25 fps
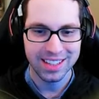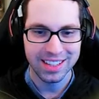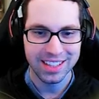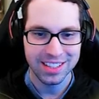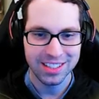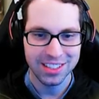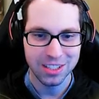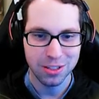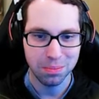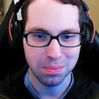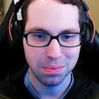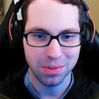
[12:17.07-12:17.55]

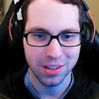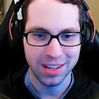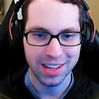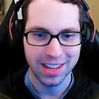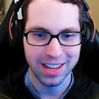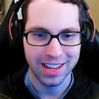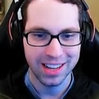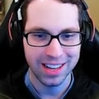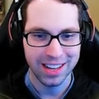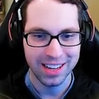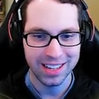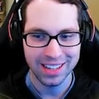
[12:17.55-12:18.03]
this to
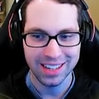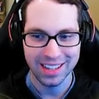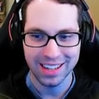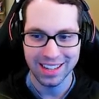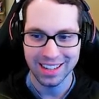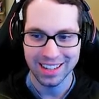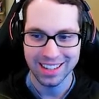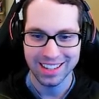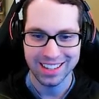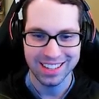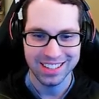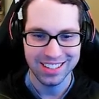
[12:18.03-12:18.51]
play, and
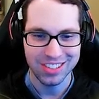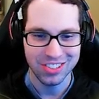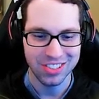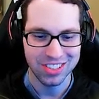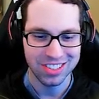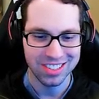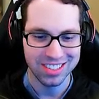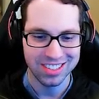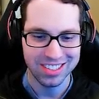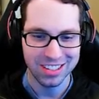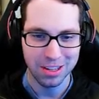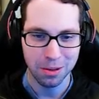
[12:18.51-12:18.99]
it's
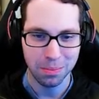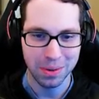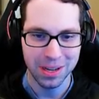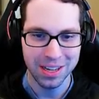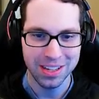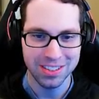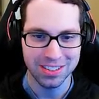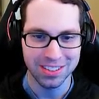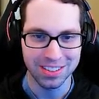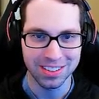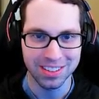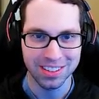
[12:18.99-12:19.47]
just
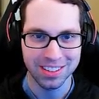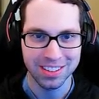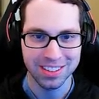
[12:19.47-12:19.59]
amazing.